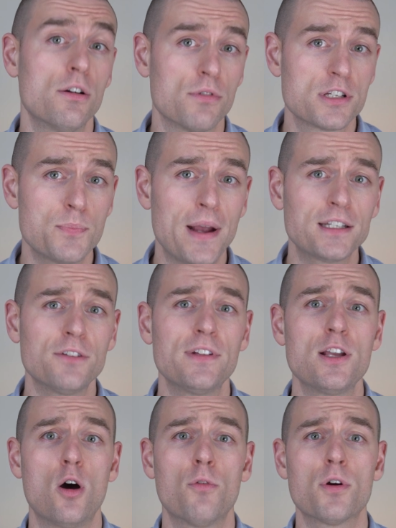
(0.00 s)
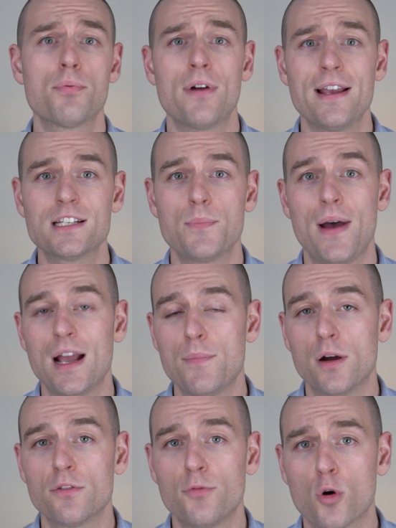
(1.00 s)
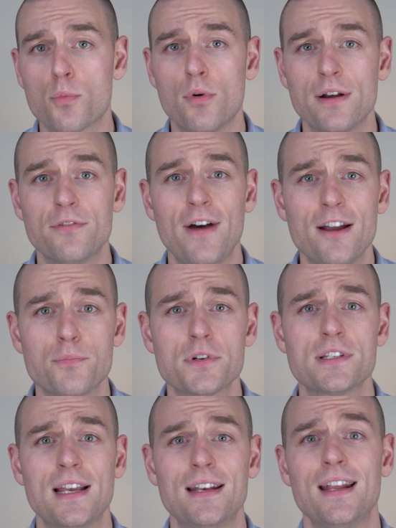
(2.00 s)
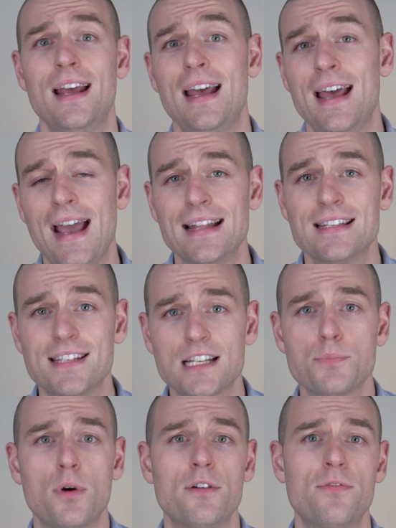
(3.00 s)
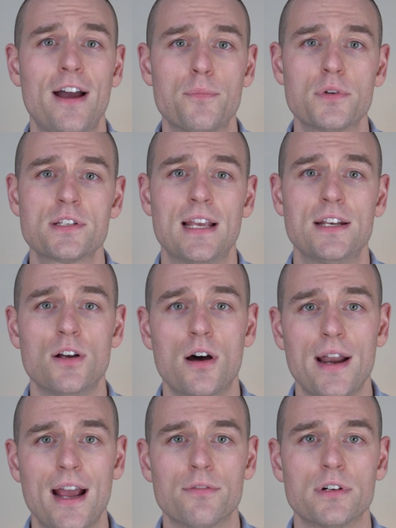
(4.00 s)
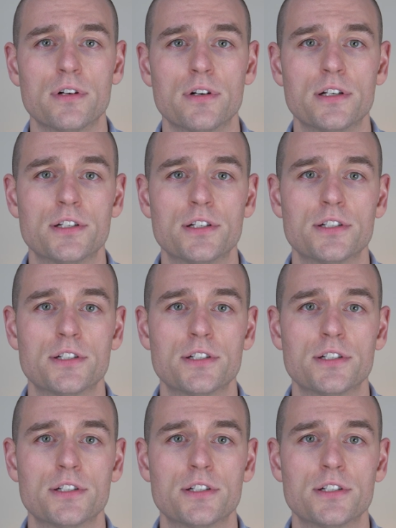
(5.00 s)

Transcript: respectively, overpriced by about 4.5% and 6.5% on average.